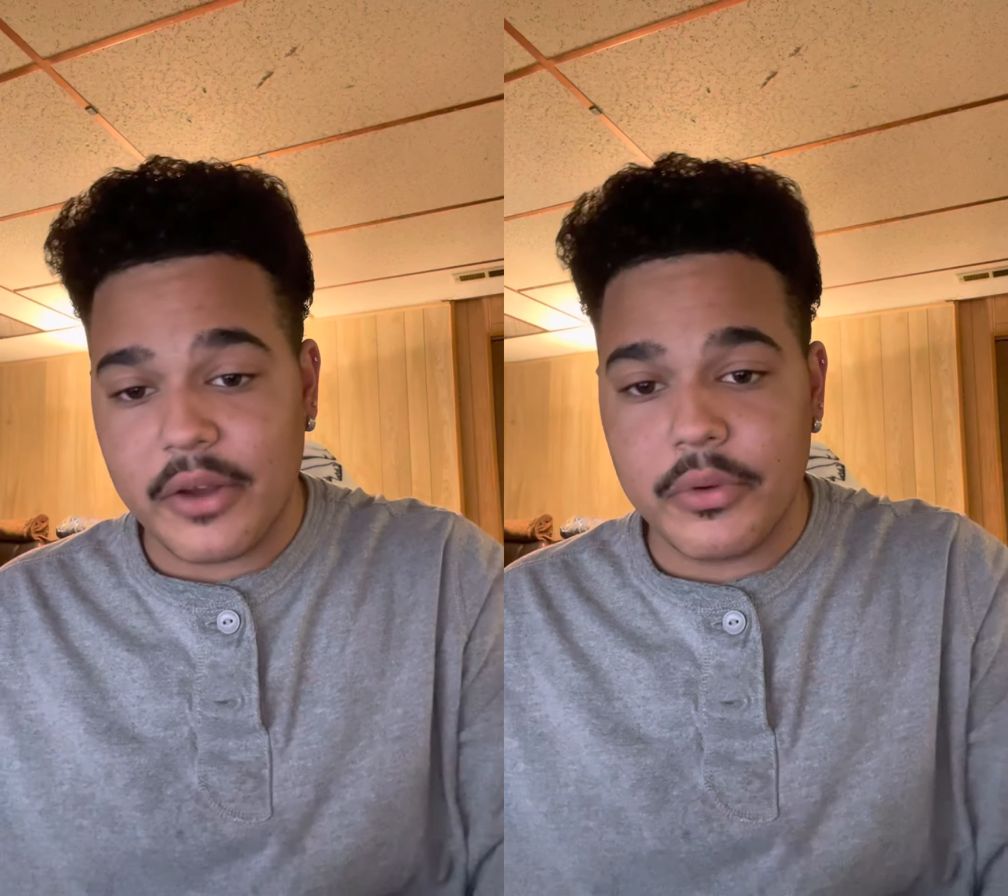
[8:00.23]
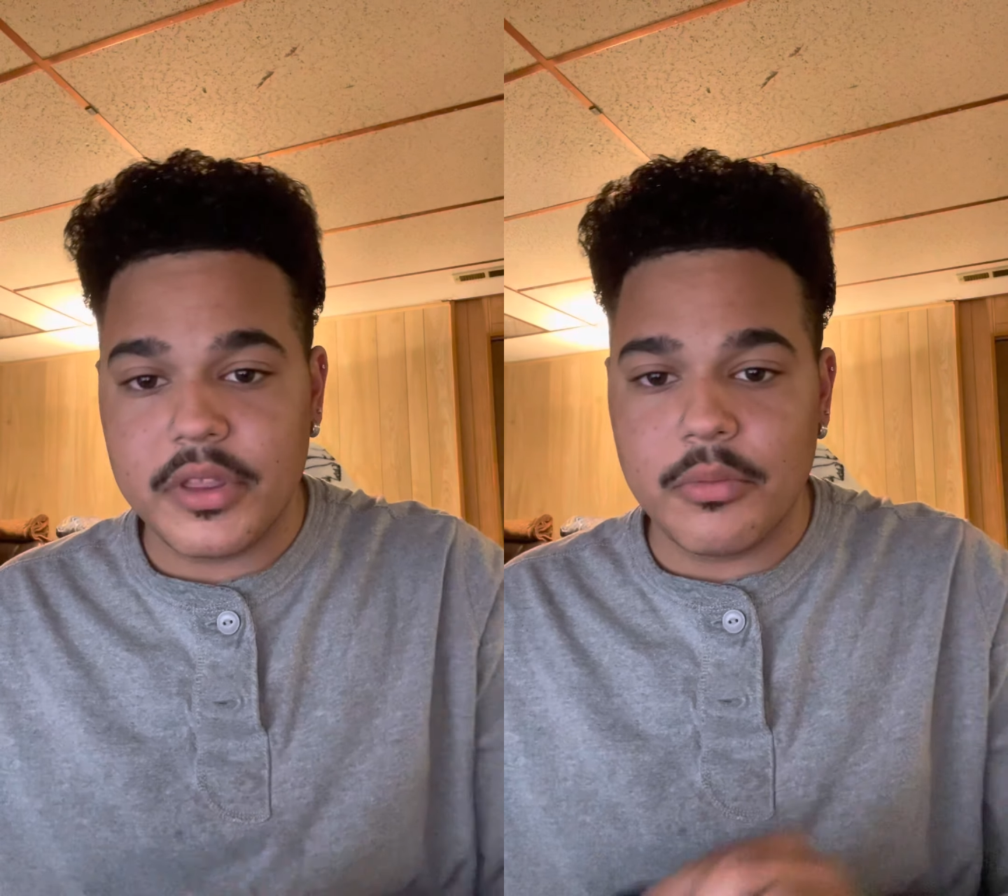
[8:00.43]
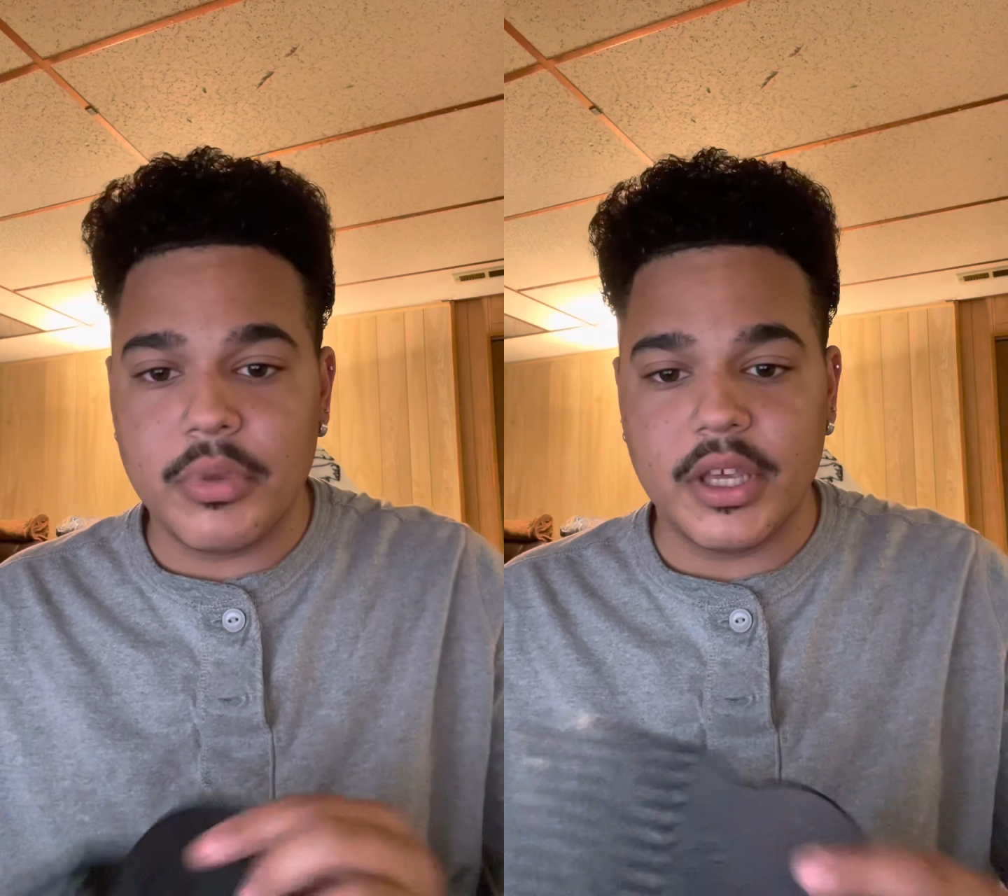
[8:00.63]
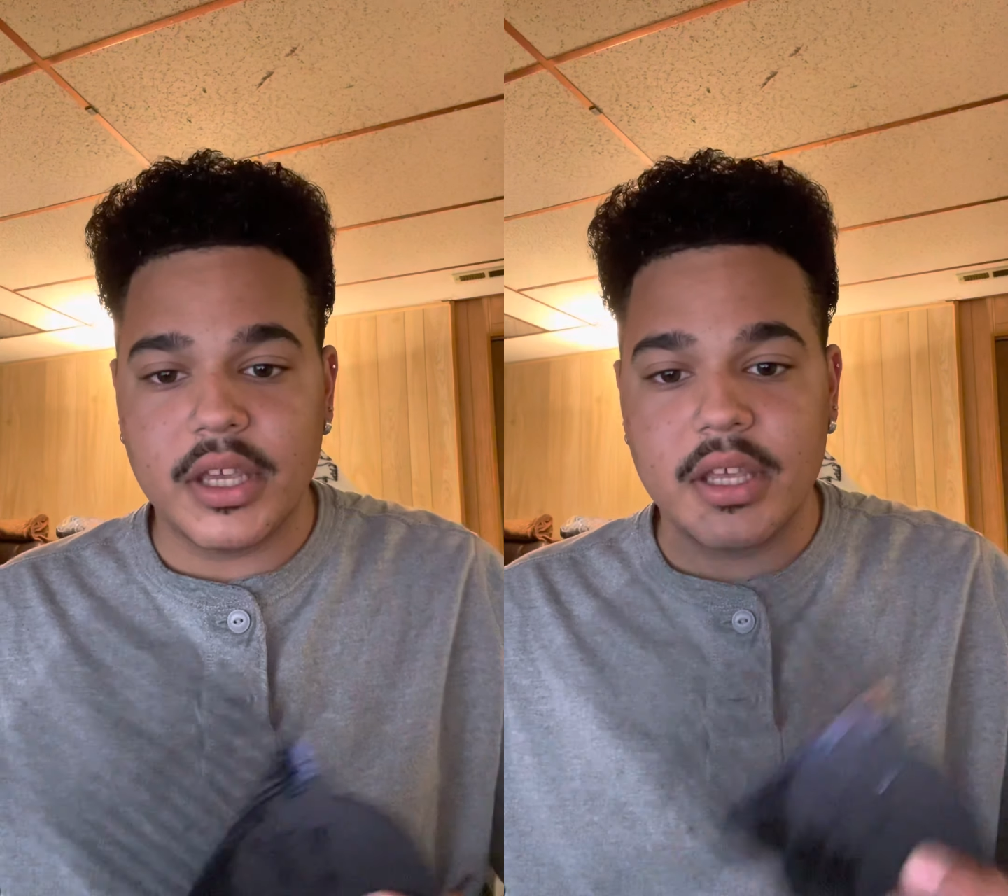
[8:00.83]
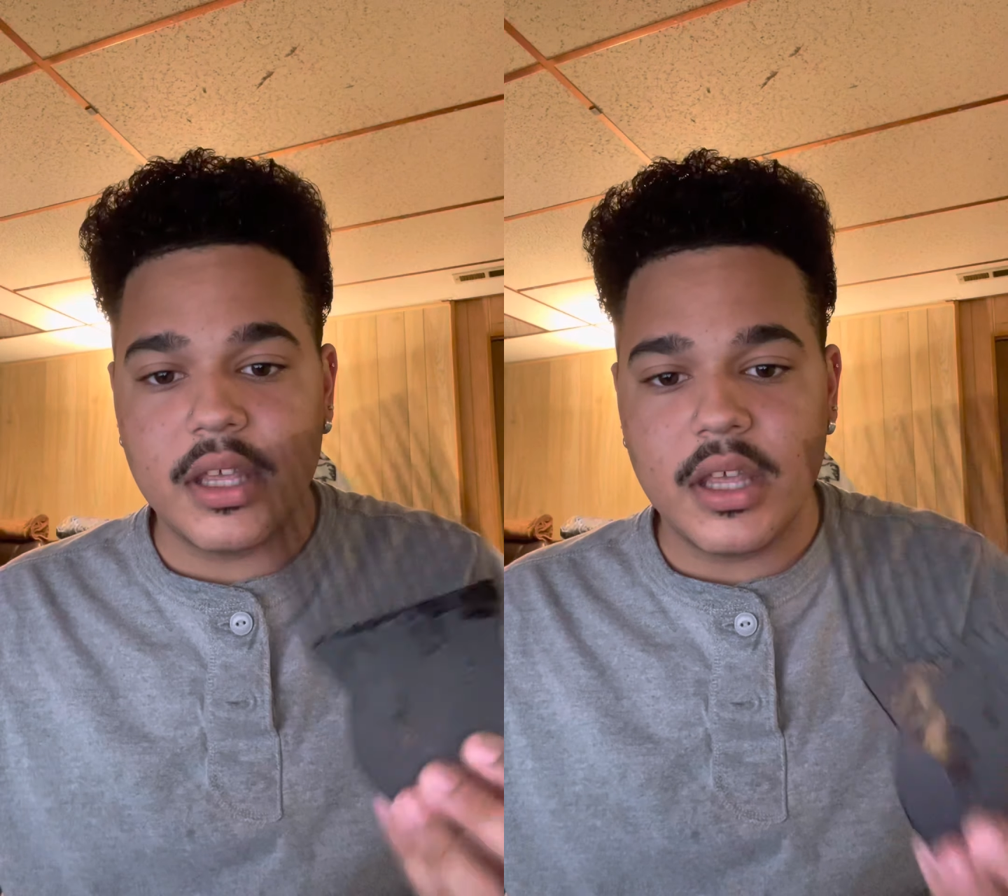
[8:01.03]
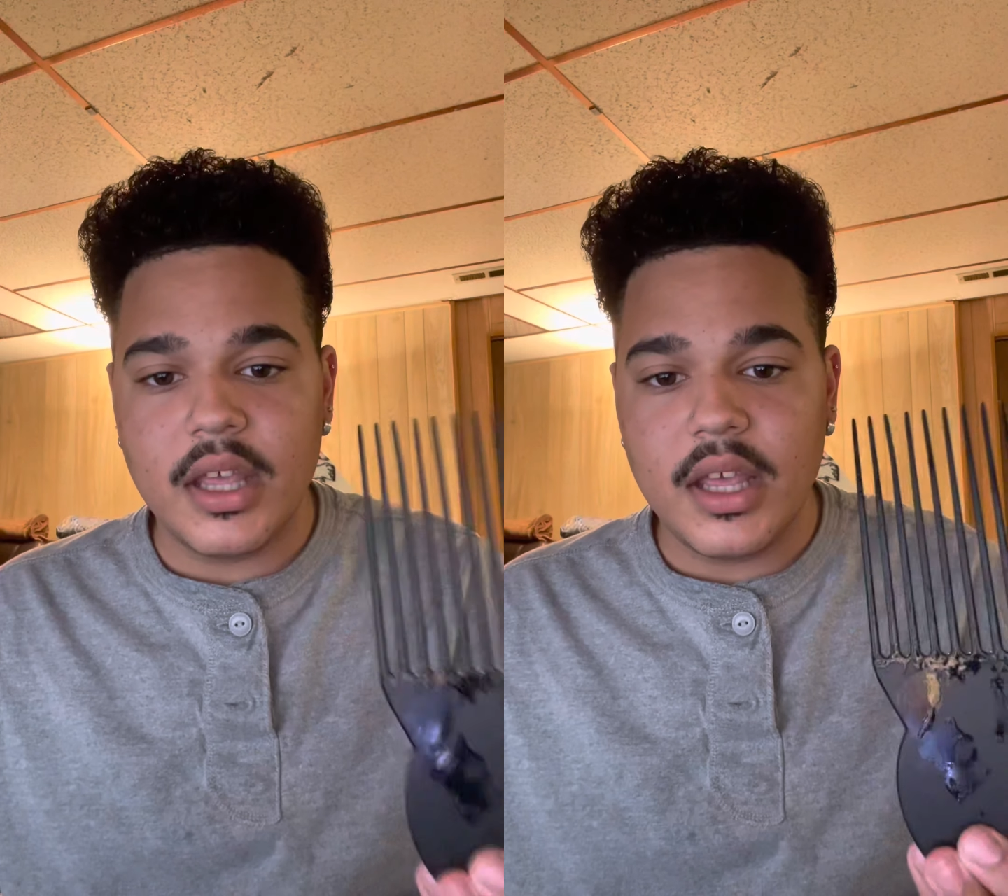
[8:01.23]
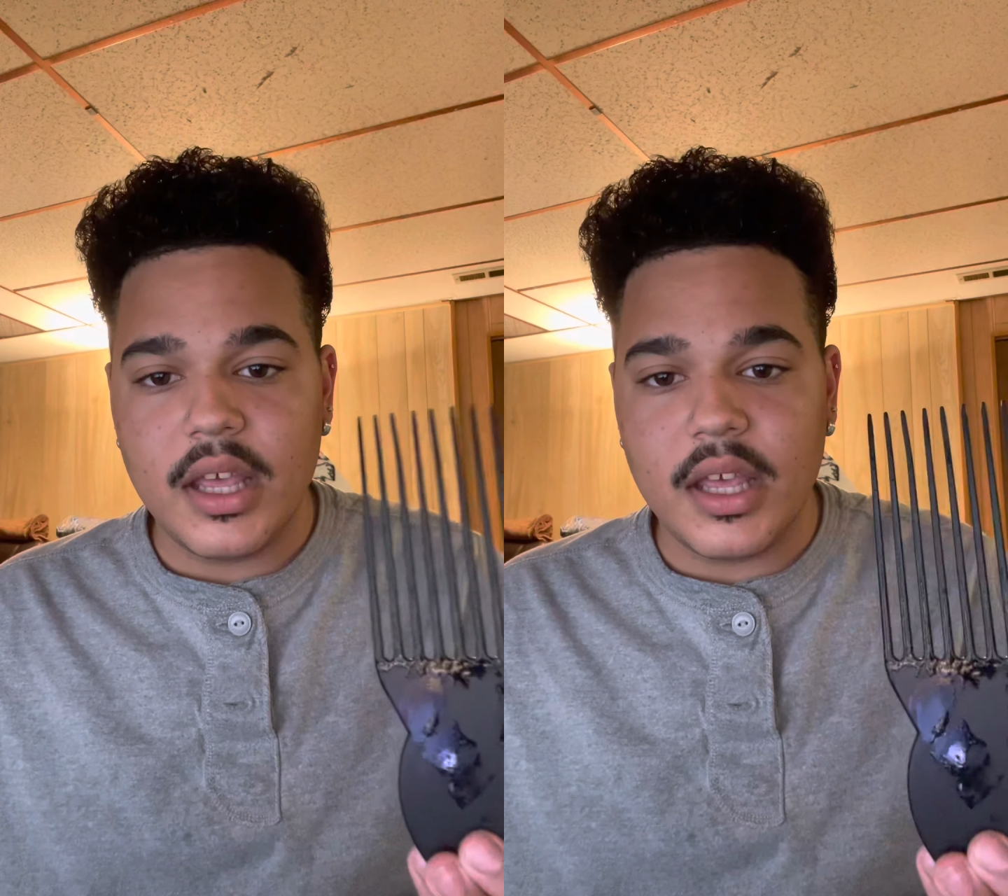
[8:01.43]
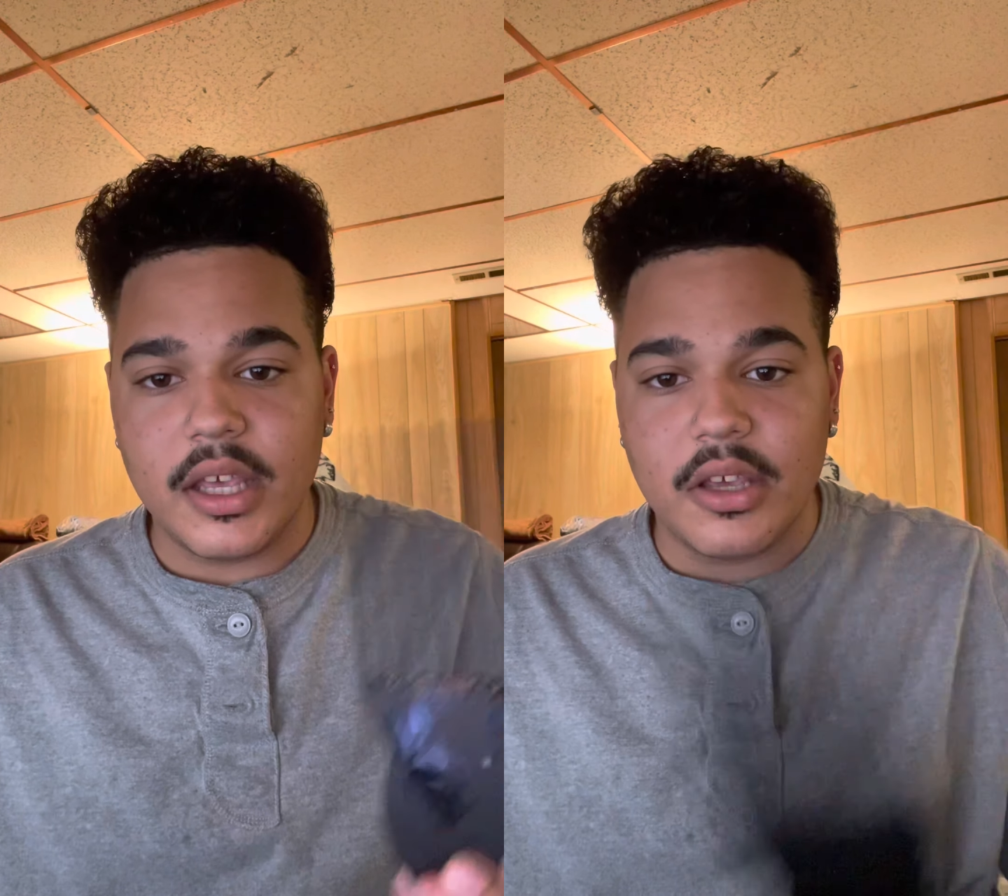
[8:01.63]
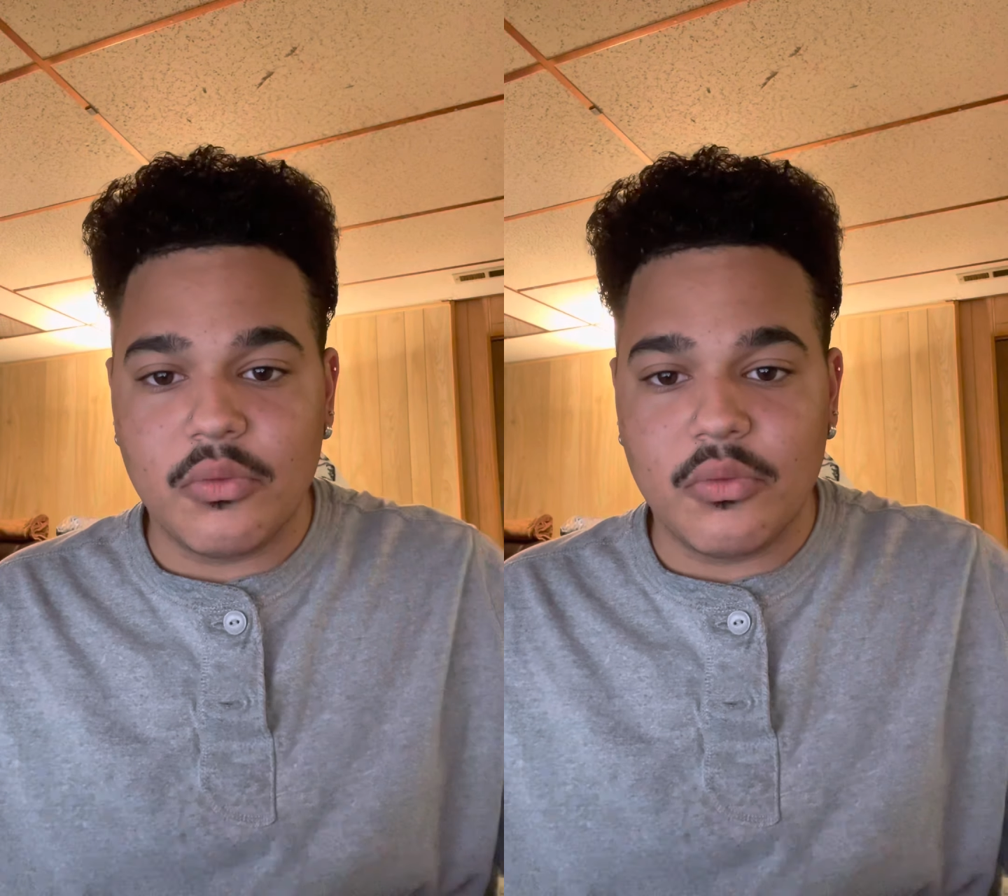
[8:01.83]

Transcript: with the pick and